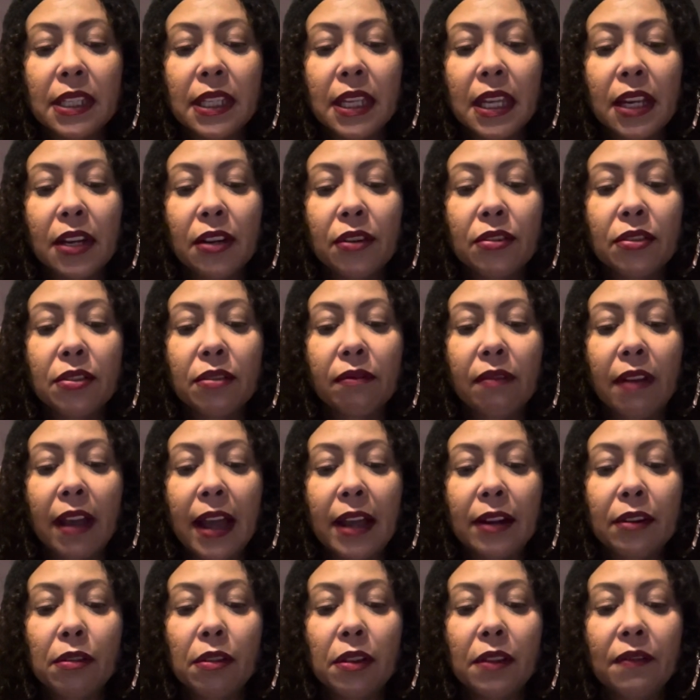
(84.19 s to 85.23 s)
Hear the
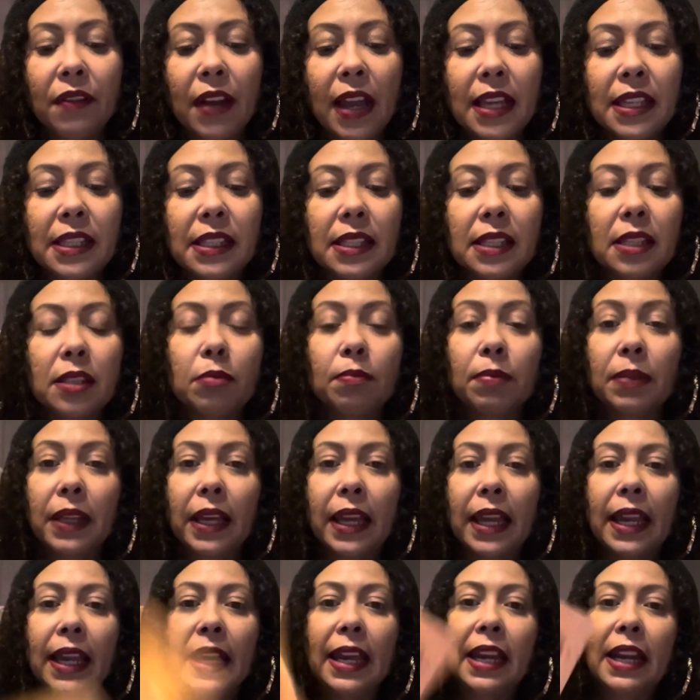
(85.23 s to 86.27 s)
rattle of Isis
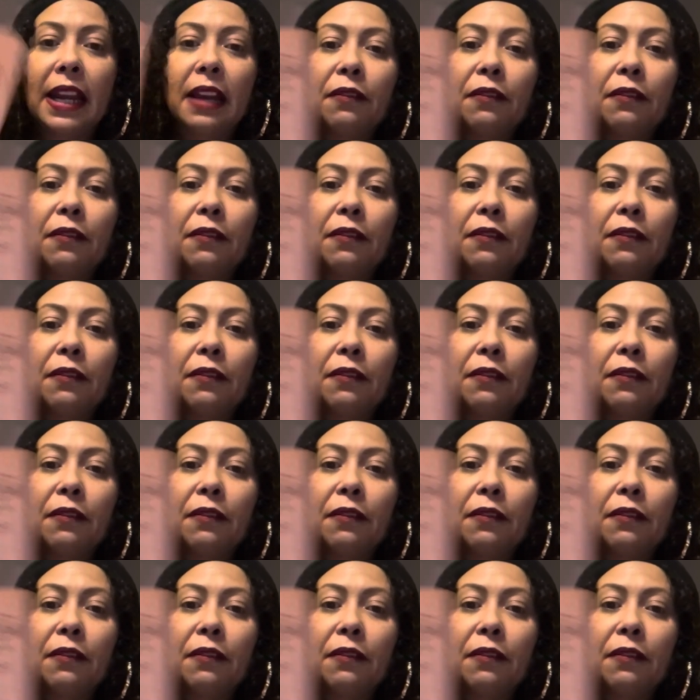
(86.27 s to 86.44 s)
playing. And I